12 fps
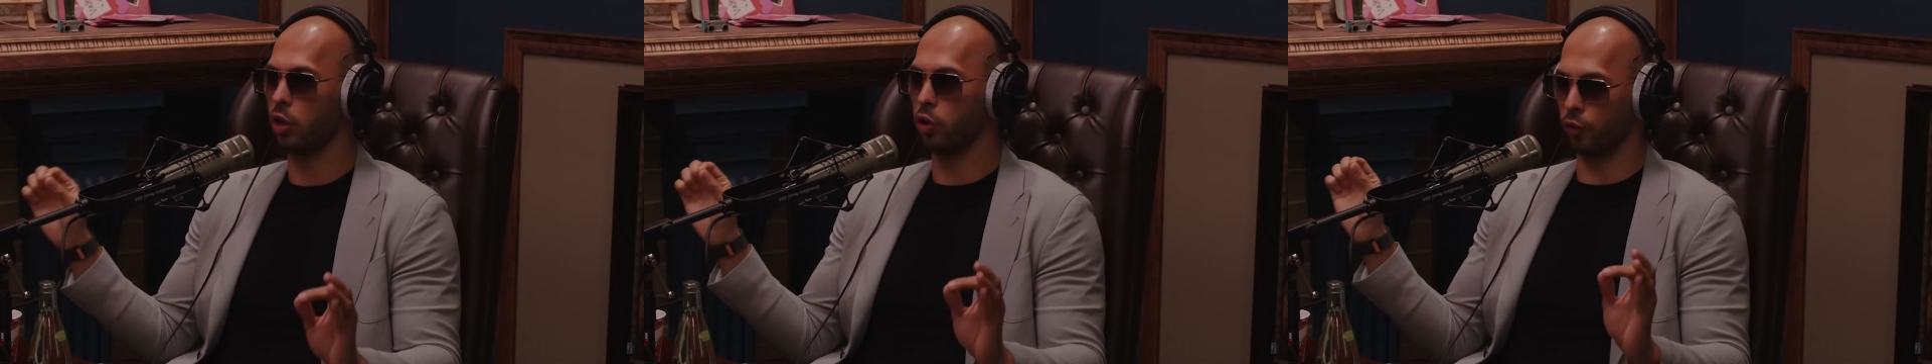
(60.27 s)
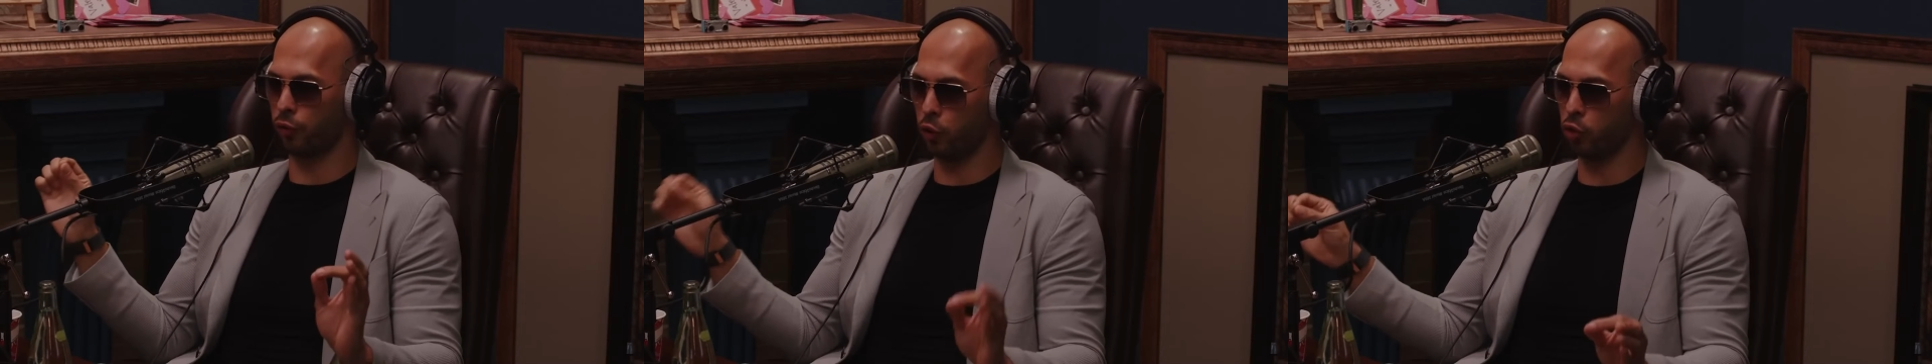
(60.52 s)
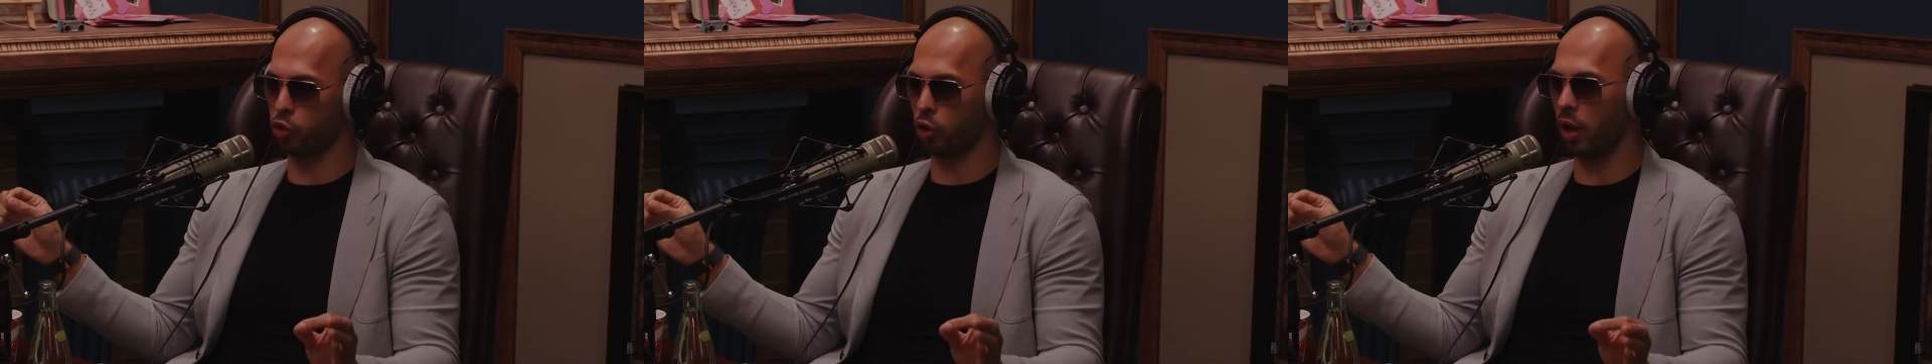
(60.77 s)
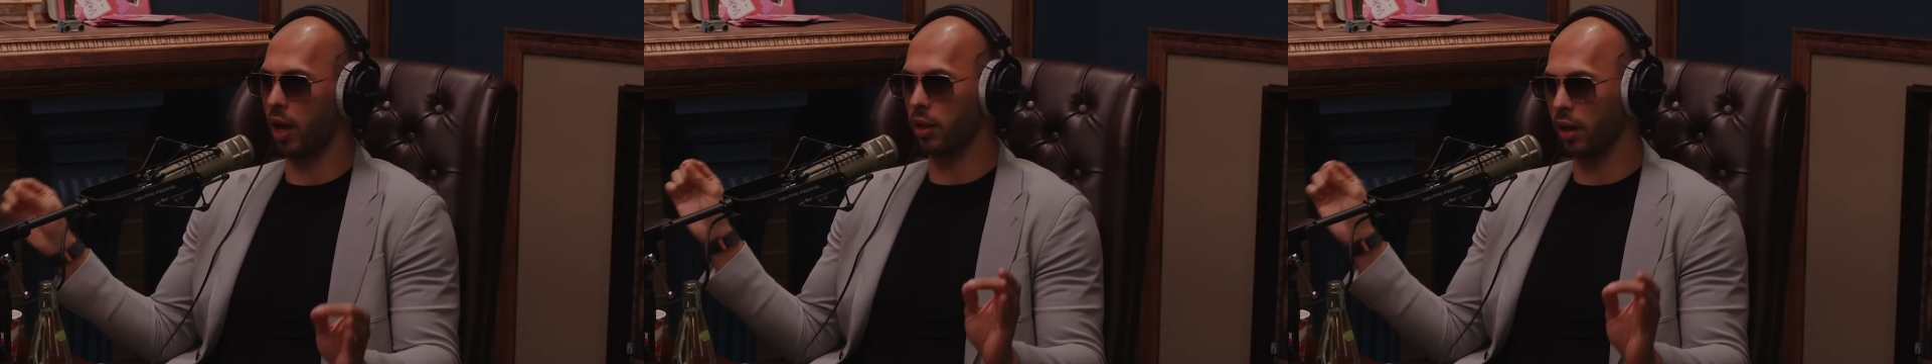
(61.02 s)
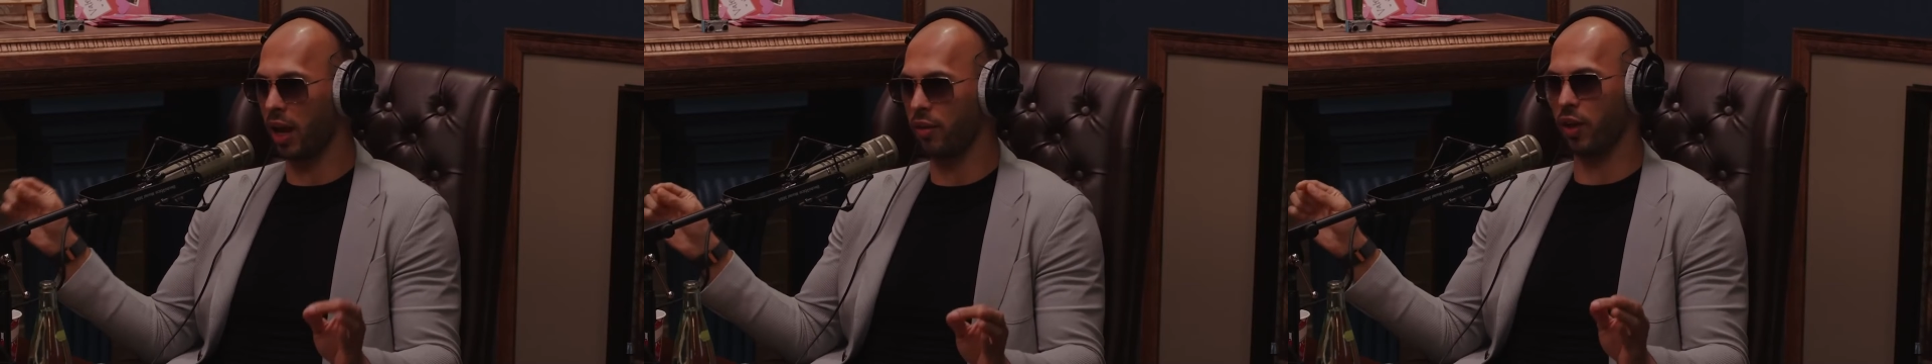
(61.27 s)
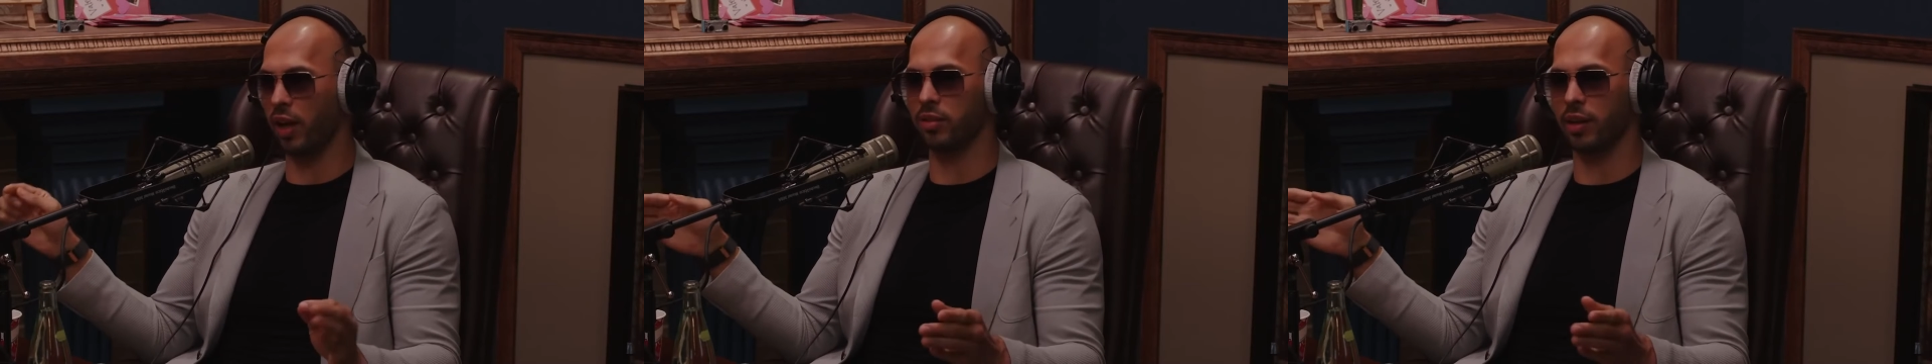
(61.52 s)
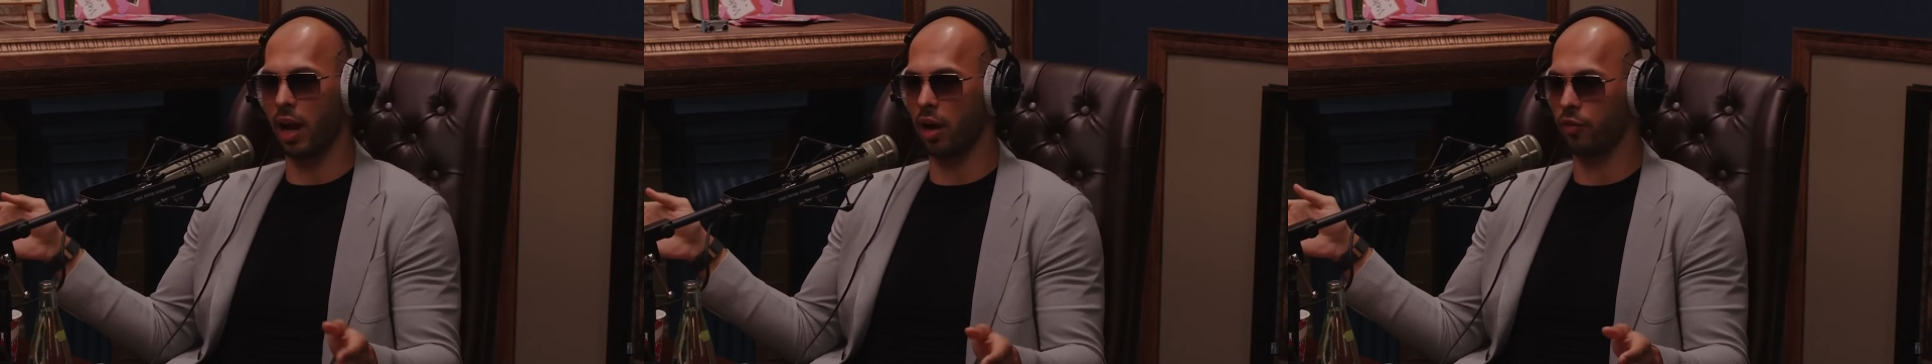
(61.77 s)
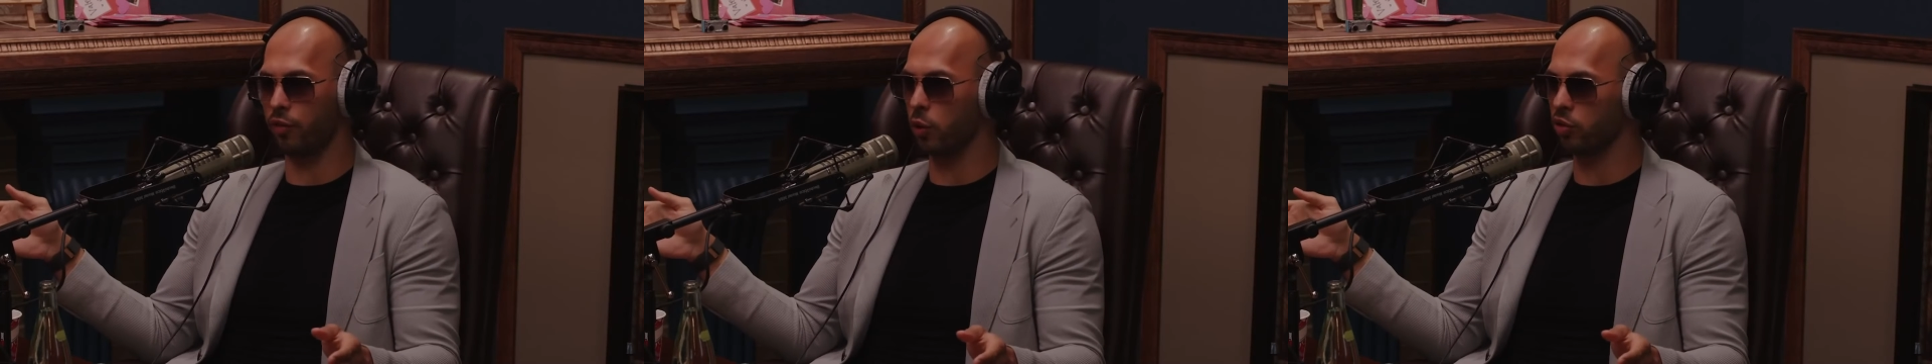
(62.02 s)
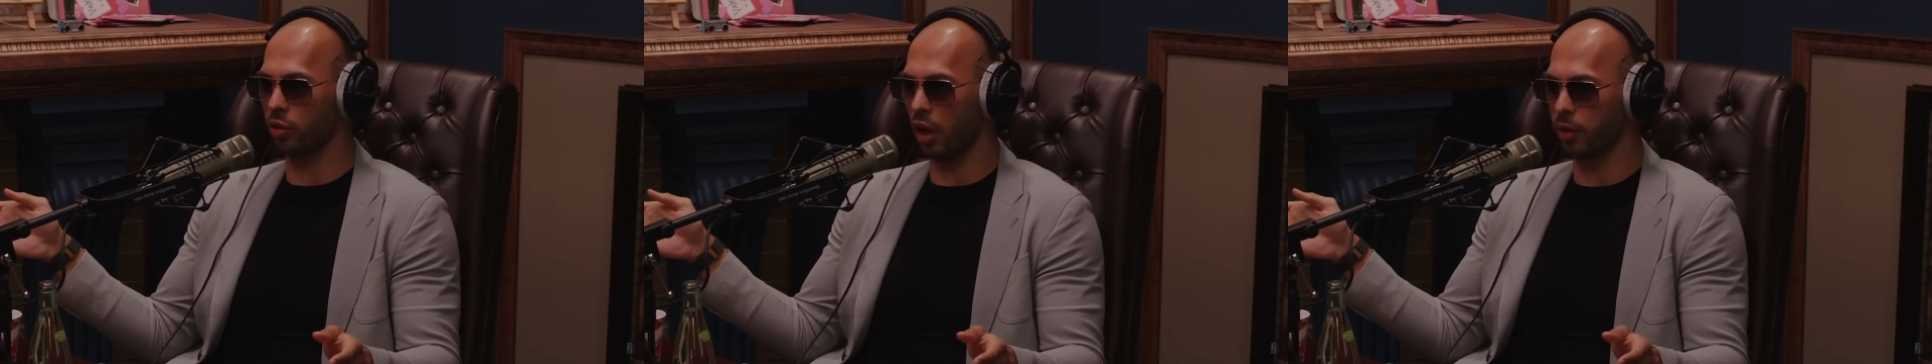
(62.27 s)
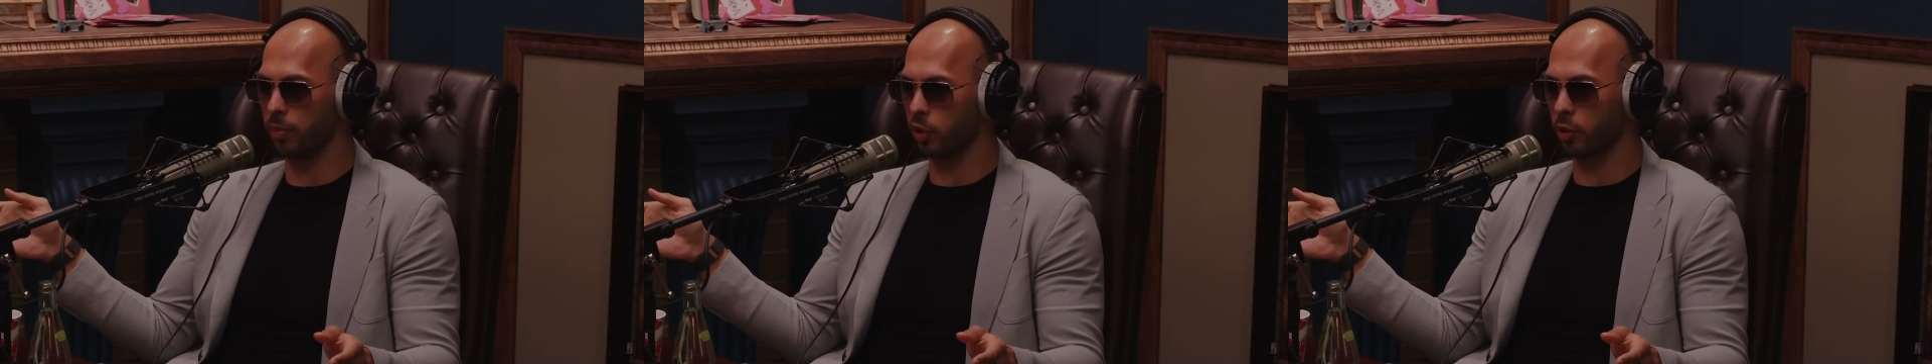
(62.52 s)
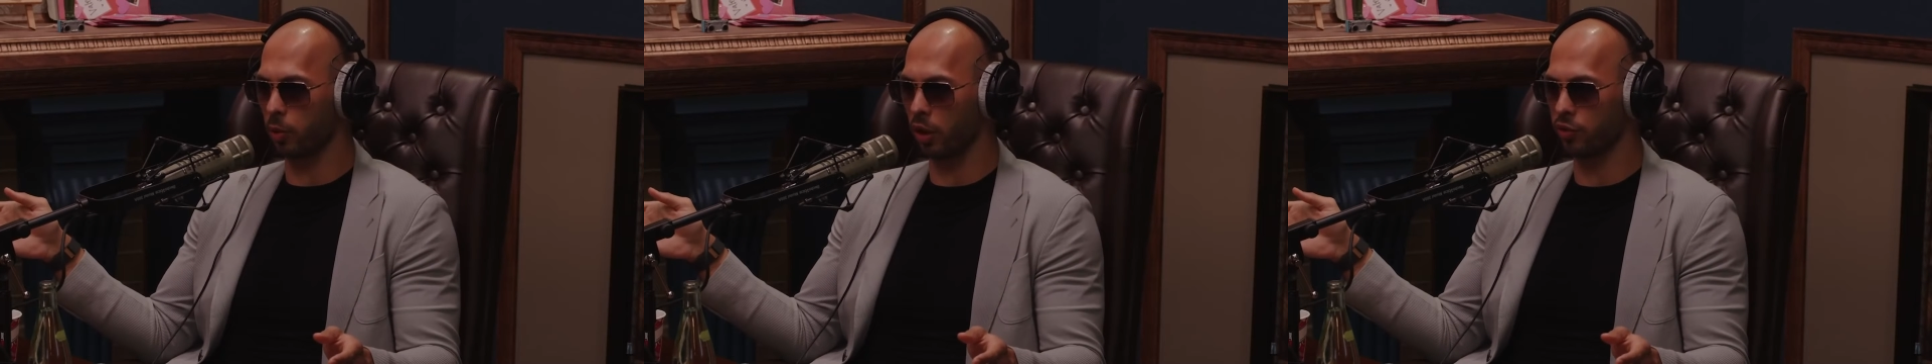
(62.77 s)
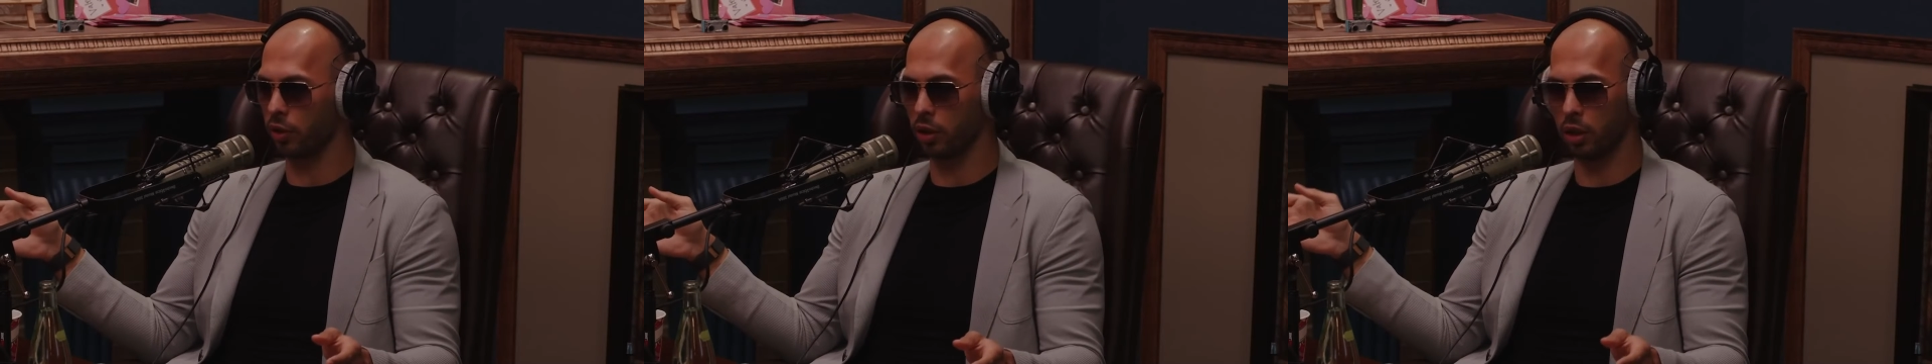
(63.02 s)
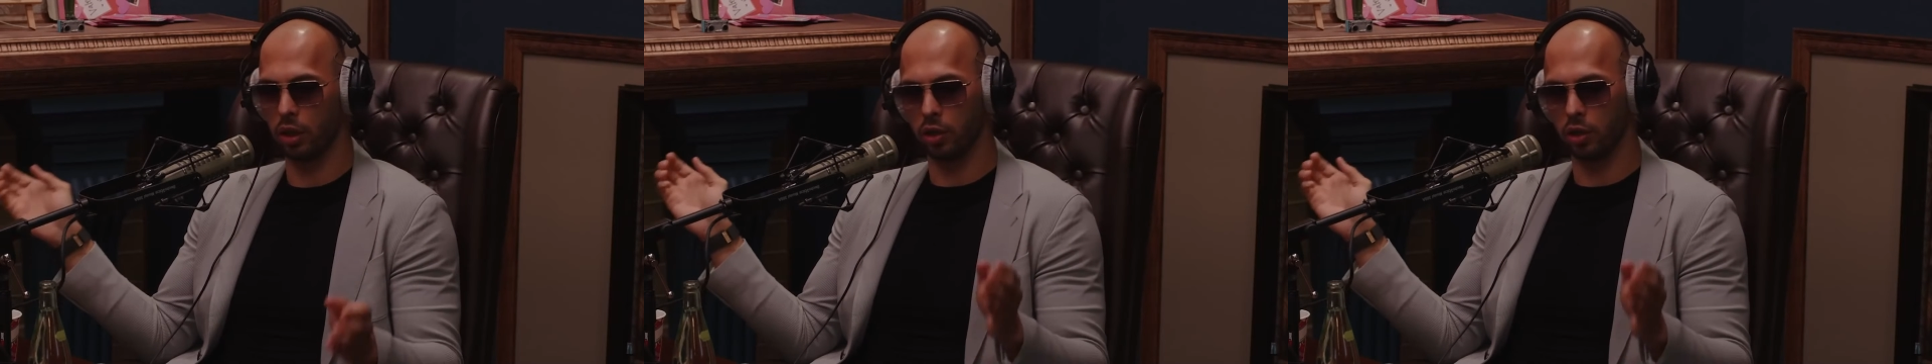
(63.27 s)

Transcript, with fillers: your future and the life that is laid out for you is nothing but depressing.